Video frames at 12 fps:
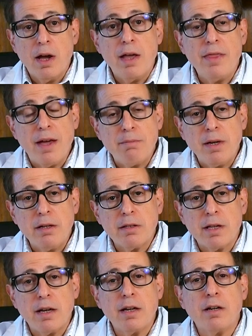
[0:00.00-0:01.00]
And that
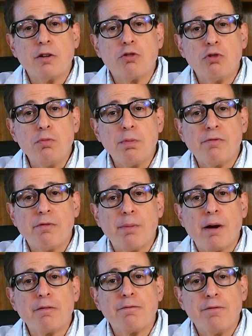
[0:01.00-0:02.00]
means that in a group of
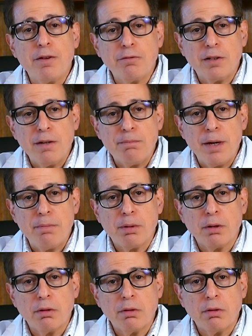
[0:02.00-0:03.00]
about 50
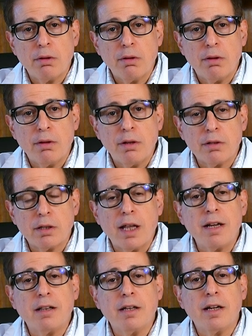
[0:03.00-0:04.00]
people, there's
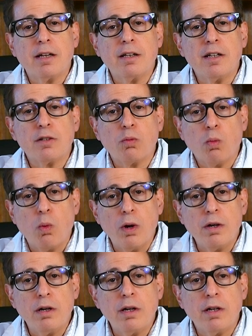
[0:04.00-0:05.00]
likely at least
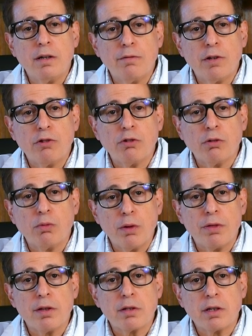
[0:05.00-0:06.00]
one individual
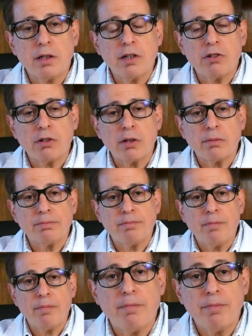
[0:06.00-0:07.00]
with this condition.
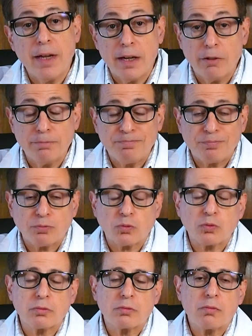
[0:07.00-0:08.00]
Now,
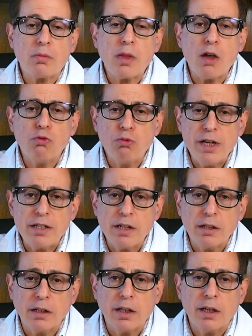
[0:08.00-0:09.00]

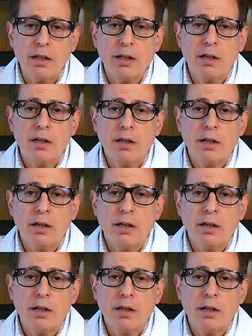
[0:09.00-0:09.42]
recently,